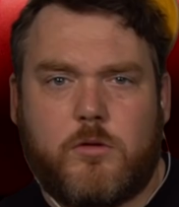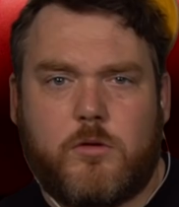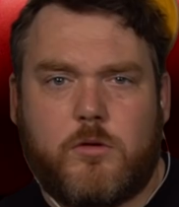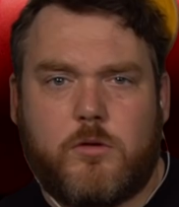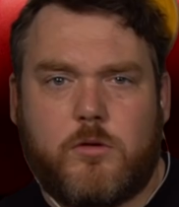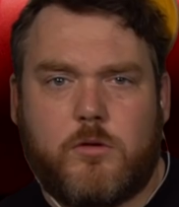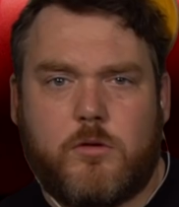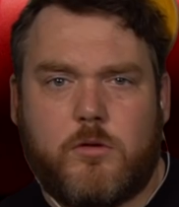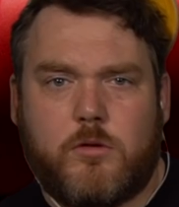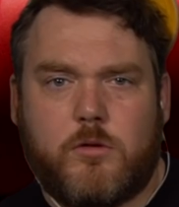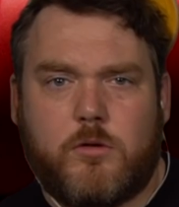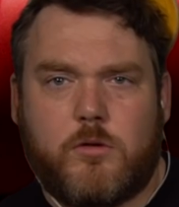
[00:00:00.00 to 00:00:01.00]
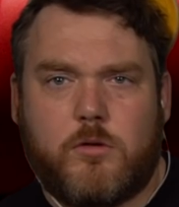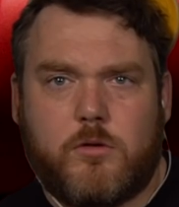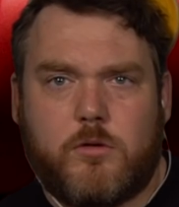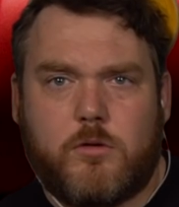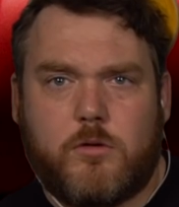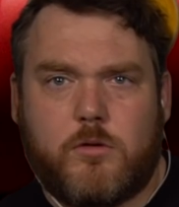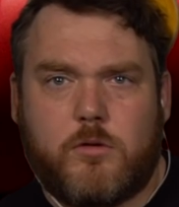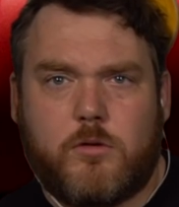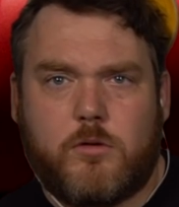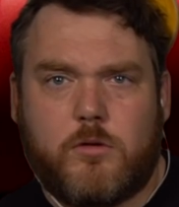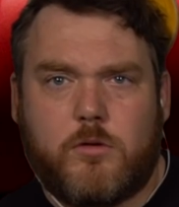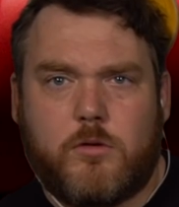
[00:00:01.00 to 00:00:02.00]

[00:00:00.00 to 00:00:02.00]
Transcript: No words are spoken by the person on screen.